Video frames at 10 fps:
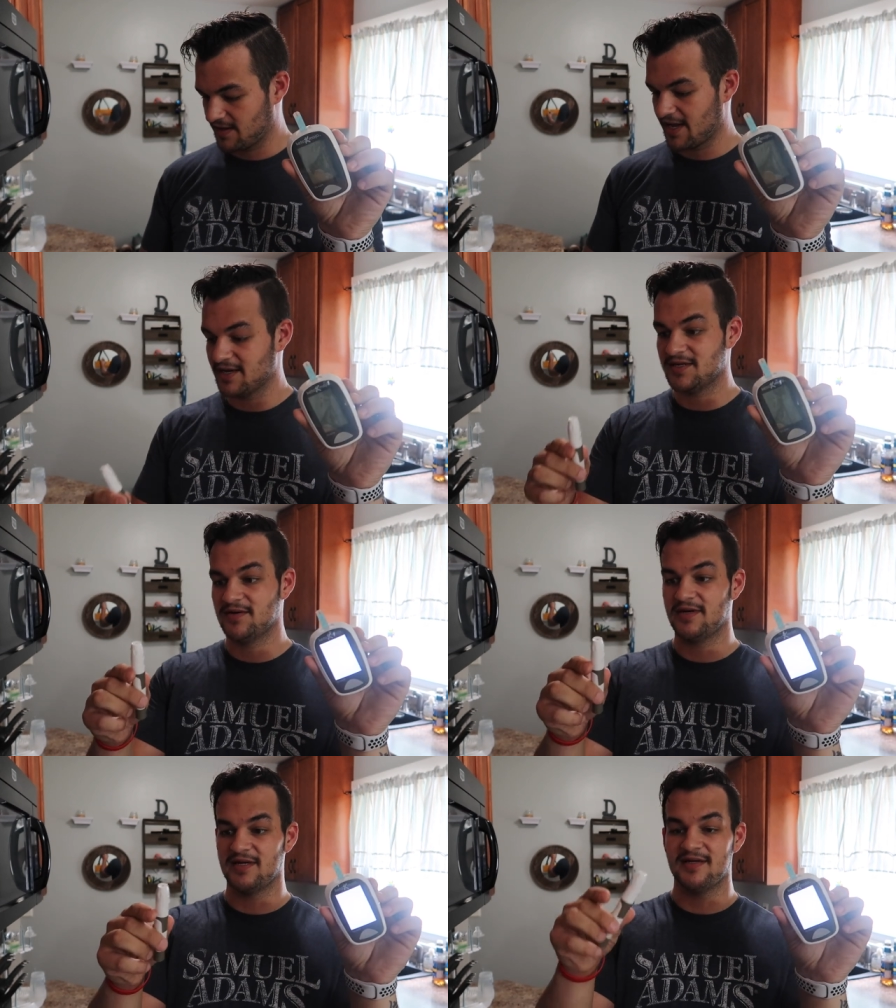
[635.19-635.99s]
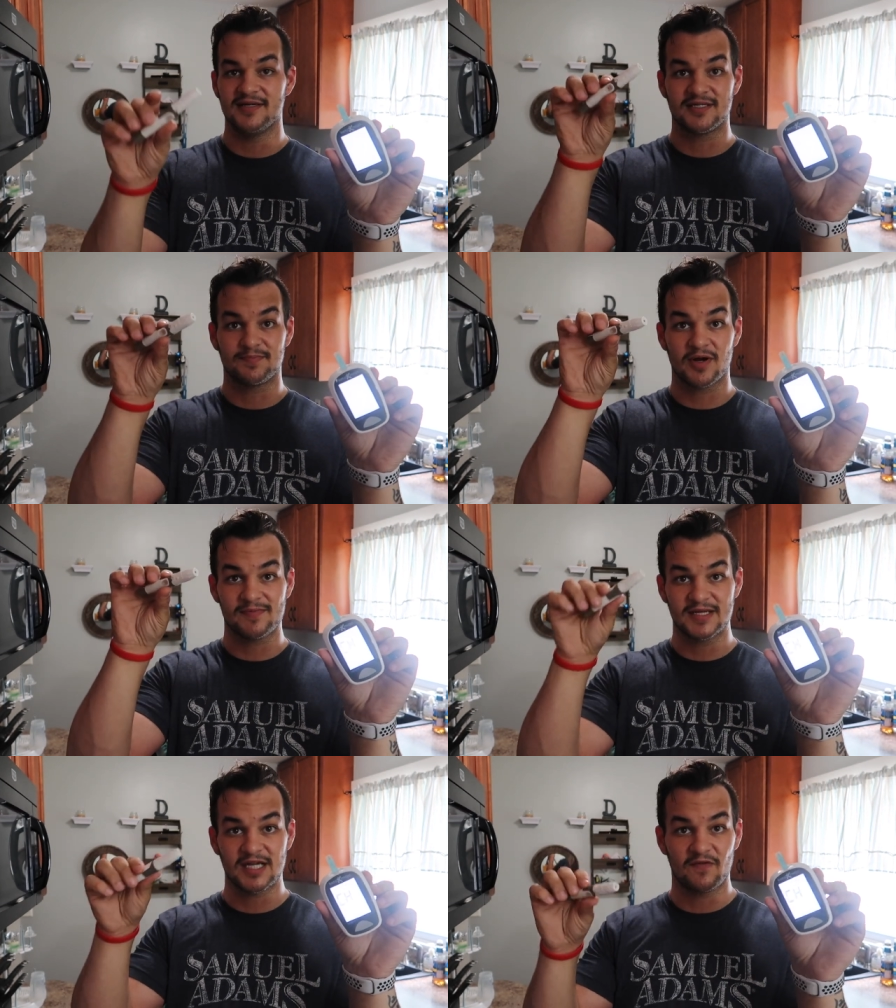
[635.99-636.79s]
All I gotta do is
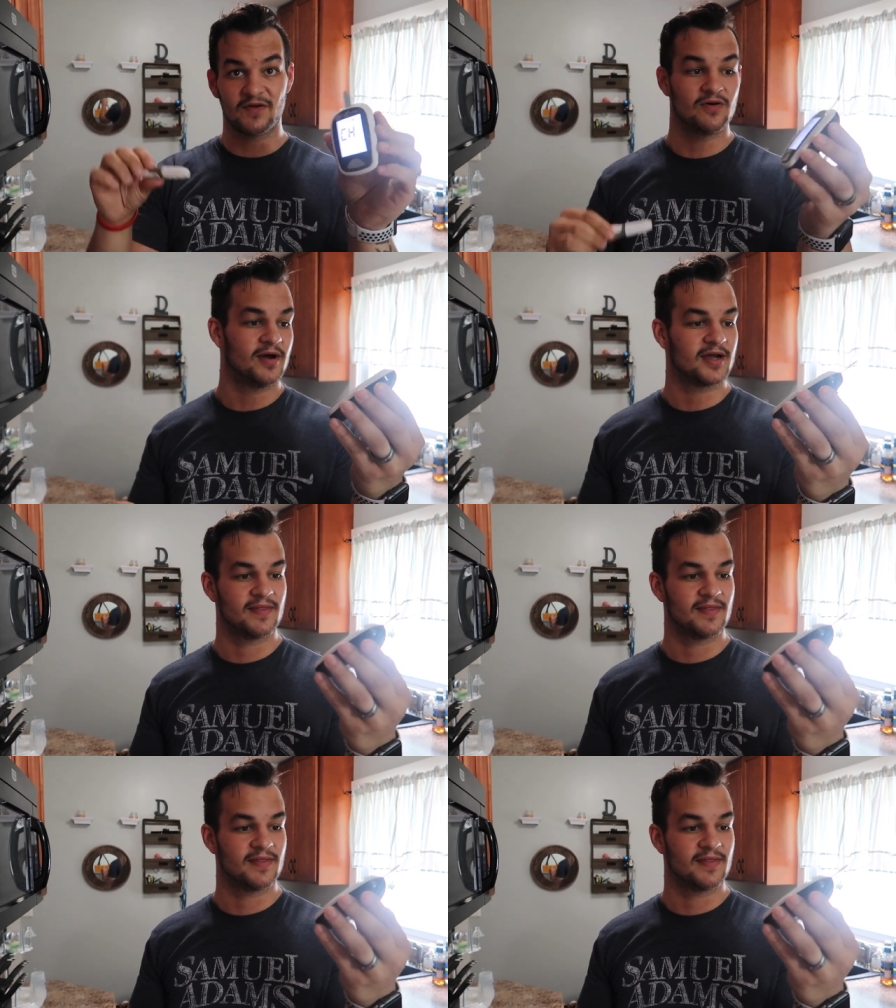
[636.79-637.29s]
prick myself real quick